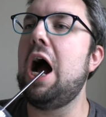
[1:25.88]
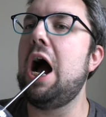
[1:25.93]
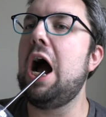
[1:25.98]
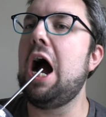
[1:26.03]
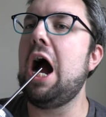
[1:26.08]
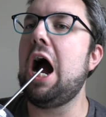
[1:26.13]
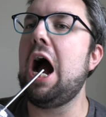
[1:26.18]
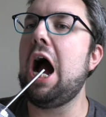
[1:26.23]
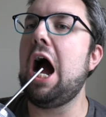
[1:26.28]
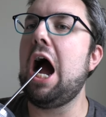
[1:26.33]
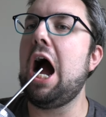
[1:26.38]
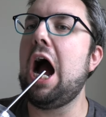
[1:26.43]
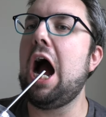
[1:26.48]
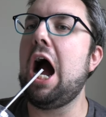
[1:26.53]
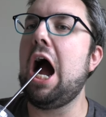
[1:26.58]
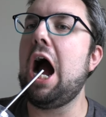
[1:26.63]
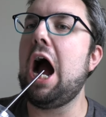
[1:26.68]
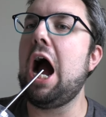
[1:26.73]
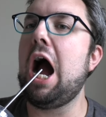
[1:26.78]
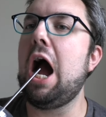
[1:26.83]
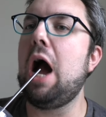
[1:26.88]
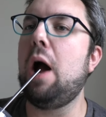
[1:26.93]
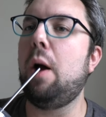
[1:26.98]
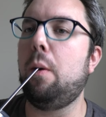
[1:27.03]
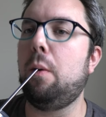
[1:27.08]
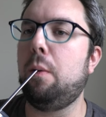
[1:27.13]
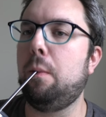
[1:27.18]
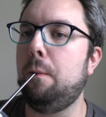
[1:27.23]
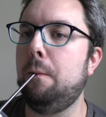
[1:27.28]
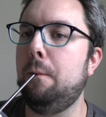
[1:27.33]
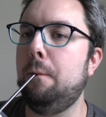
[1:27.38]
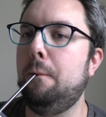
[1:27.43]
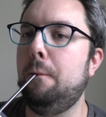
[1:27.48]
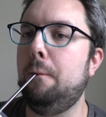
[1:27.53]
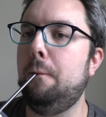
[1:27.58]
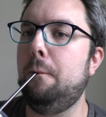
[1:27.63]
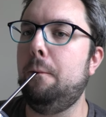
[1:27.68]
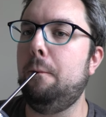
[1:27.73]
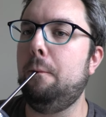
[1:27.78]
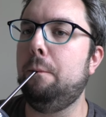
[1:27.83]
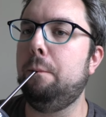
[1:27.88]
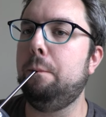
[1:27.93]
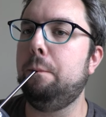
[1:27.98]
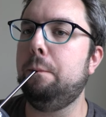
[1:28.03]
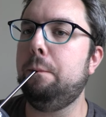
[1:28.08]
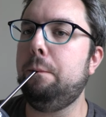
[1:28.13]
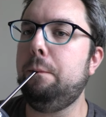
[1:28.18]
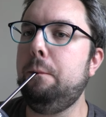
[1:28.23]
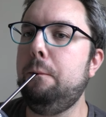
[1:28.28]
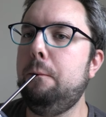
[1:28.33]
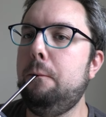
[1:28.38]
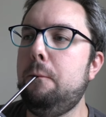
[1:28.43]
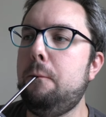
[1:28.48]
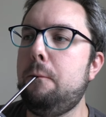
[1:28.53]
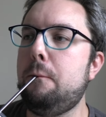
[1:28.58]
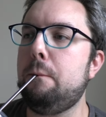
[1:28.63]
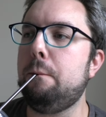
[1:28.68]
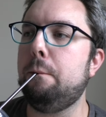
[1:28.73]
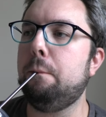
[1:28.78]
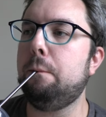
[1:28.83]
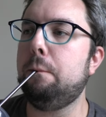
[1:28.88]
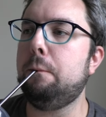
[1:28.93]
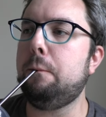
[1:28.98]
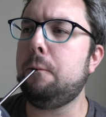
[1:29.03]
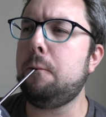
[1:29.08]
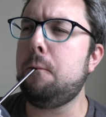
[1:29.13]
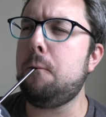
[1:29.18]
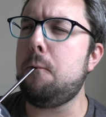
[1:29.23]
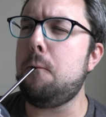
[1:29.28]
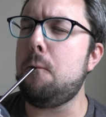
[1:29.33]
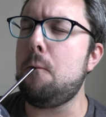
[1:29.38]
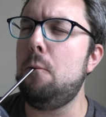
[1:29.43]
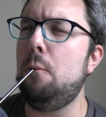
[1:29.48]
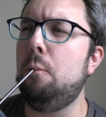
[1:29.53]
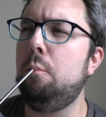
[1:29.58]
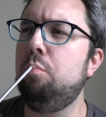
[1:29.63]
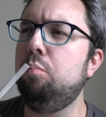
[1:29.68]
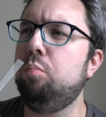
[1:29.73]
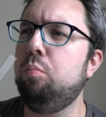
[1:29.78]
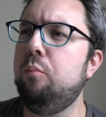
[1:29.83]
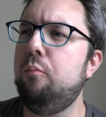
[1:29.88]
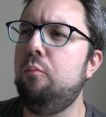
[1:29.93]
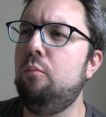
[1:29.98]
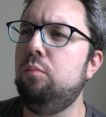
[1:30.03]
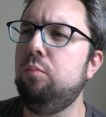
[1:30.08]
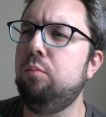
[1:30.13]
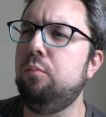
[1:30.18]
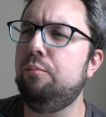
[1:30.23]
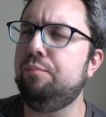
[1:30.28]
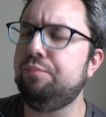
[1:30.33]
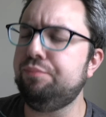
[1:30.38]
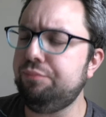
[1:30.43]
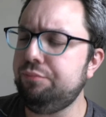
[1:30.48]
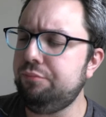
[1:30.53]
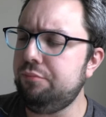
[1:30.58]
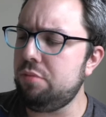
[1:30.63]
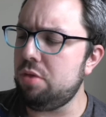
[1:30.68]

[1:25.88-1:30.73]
Nothing is said.